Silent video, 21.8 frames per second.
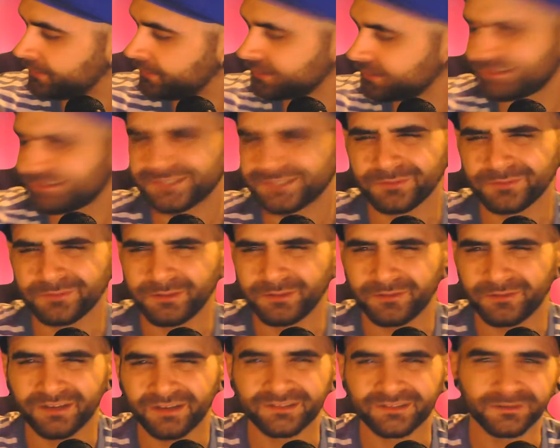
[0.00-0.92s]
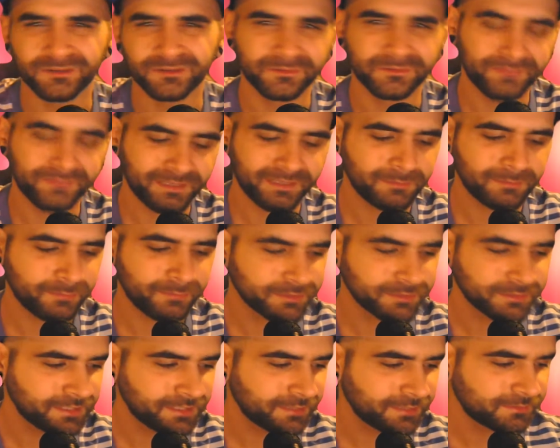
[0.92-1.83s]
Because that's really what I do. If I get a
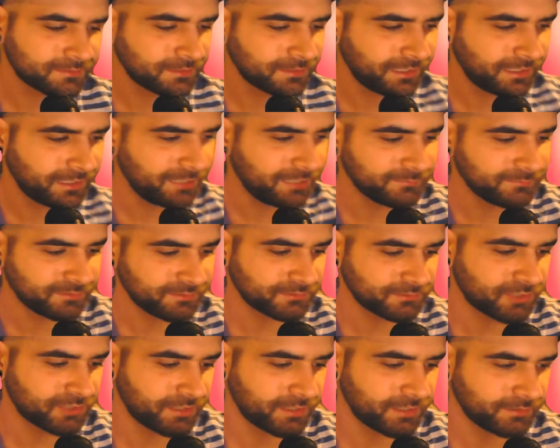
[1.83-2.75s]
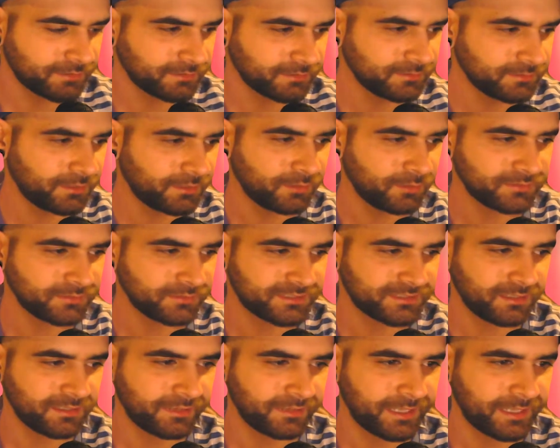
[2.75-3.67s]
bunch of extra games, I'll try to, you know,
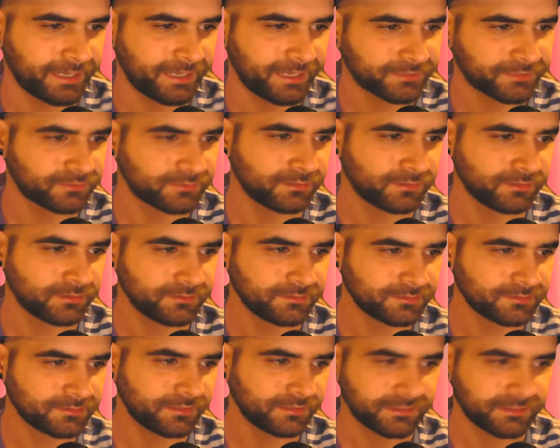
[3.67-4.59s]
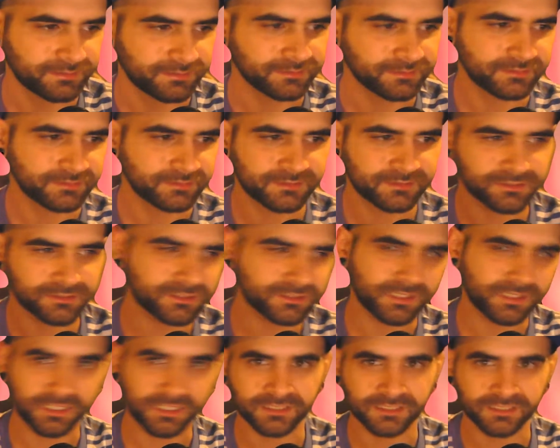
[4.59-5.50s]
sell the extras and just
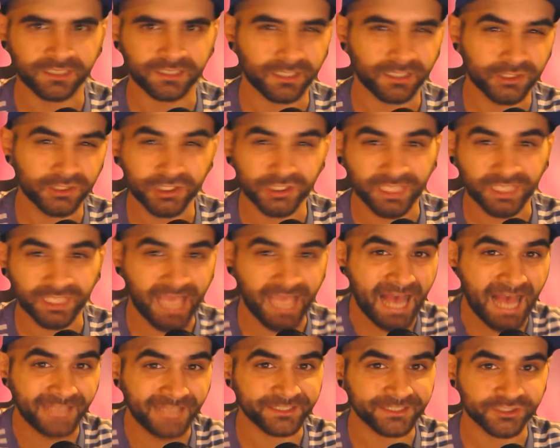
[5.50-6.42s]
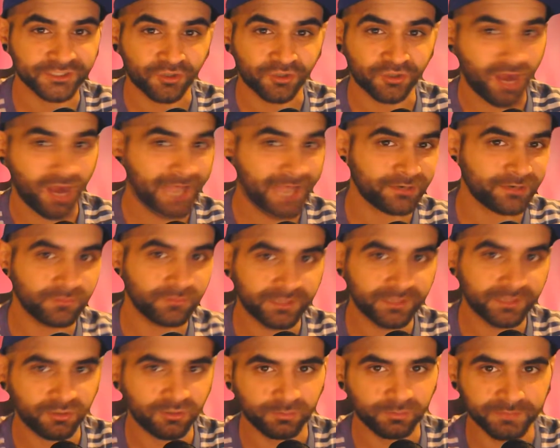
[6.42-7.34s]
kind of try to
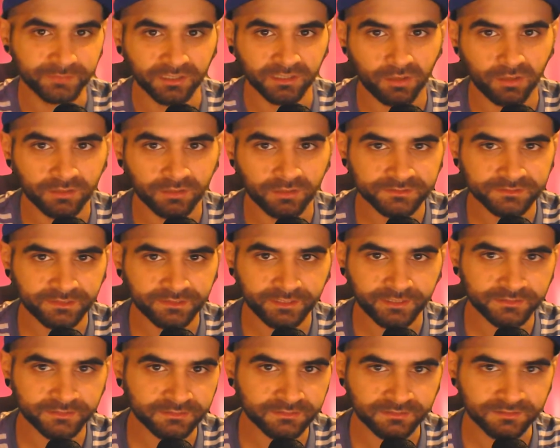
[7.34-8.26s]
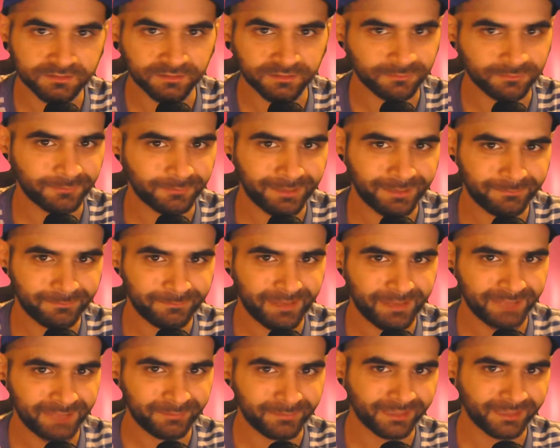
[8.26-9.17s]
recoup the loss that I just took when I
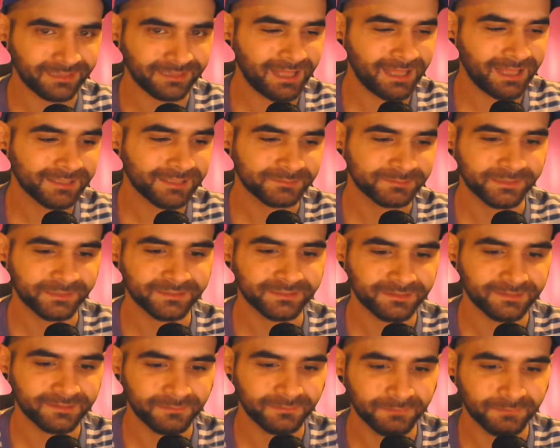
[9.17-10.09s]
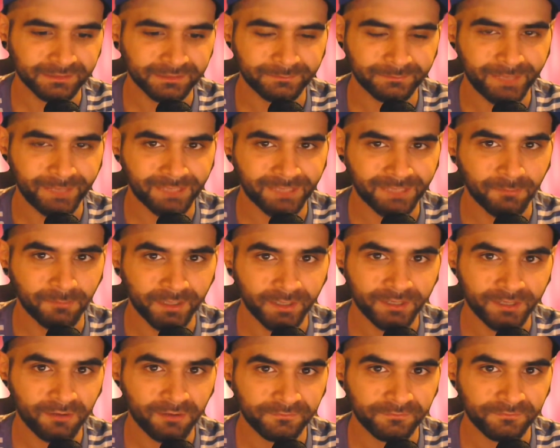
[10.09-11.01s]
buy big lots, because I don't really make
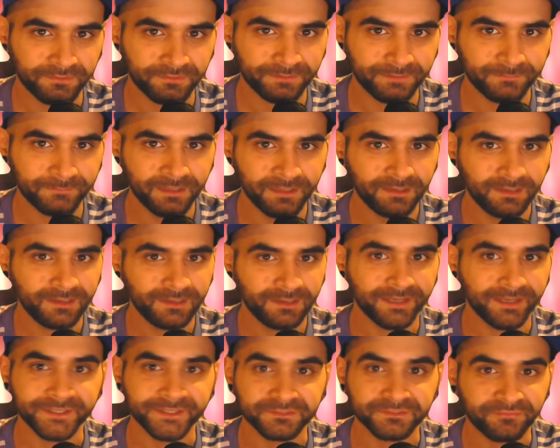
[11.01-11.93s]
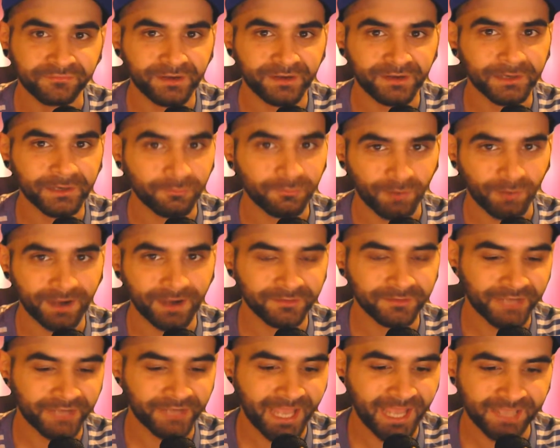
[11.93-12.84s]
money off of them, and it's very
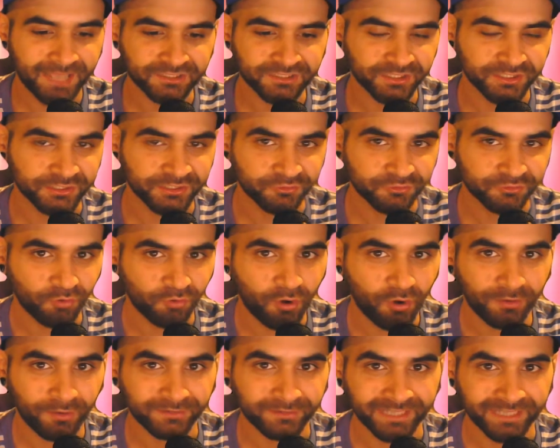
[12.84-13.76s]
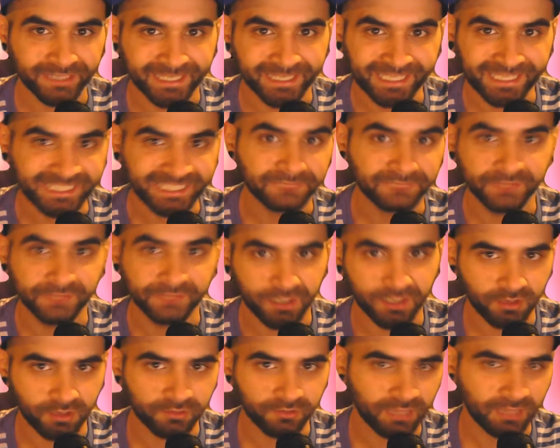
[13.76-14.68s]
rare that I actually draw like even
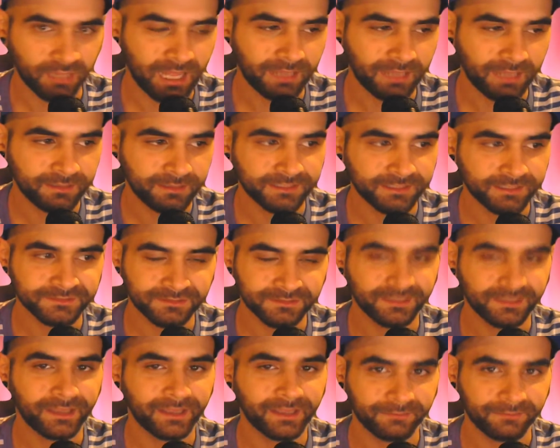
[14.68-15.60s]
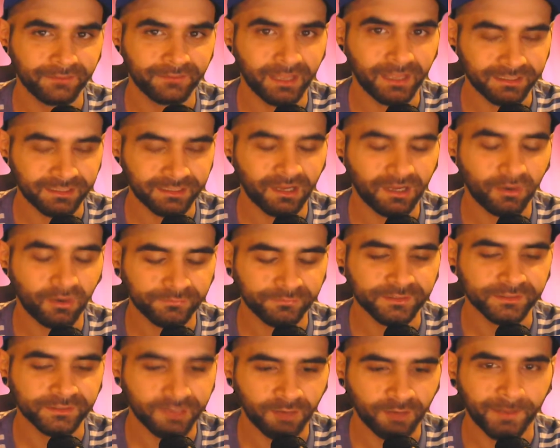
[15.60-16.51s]
on a lot. I
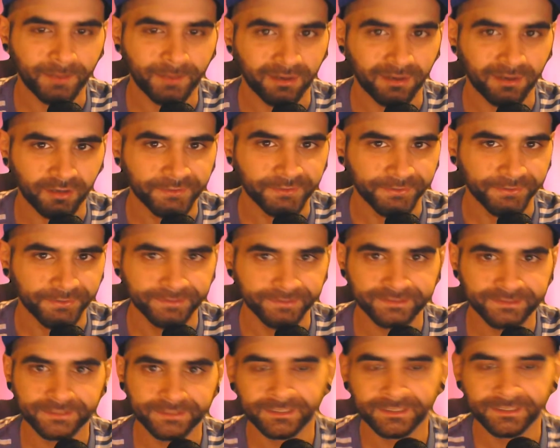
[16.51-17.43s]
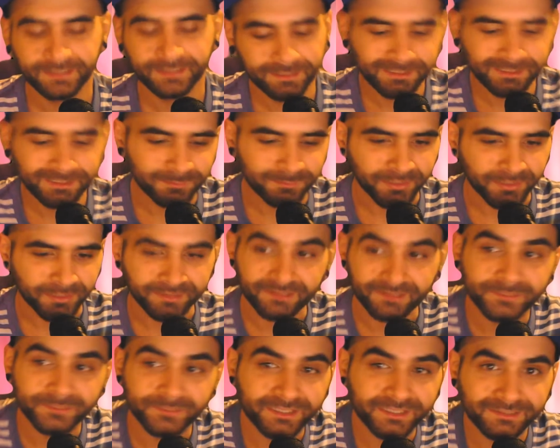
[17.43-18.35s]
often come out under, but
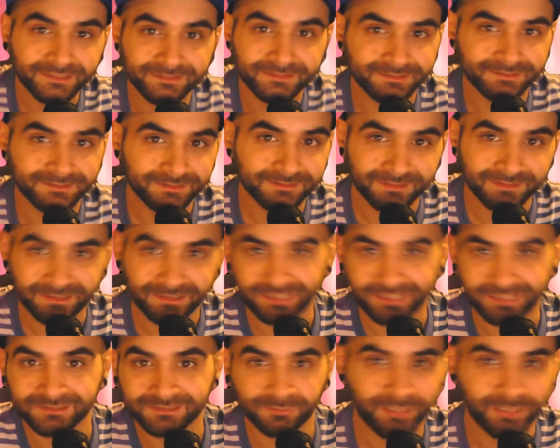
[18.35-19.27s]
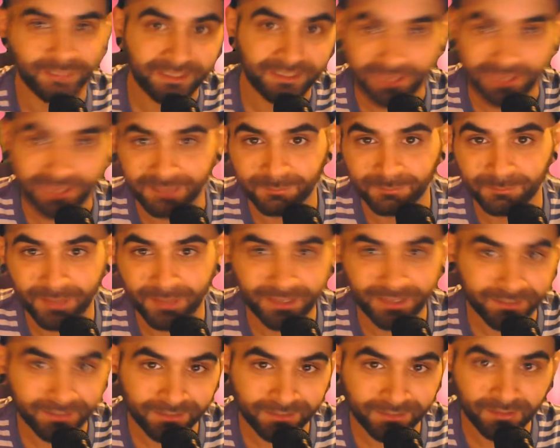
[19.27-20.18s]
I mean that's the way game
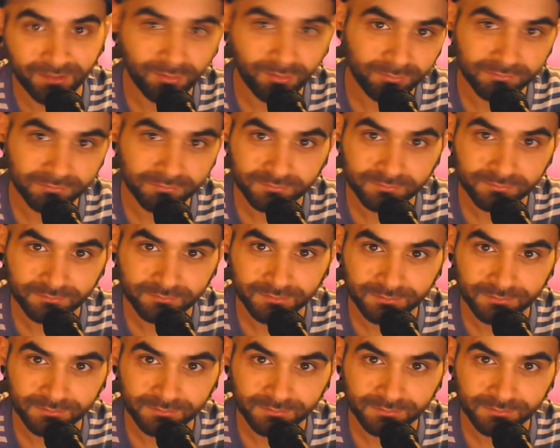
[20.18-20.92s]
buying goes.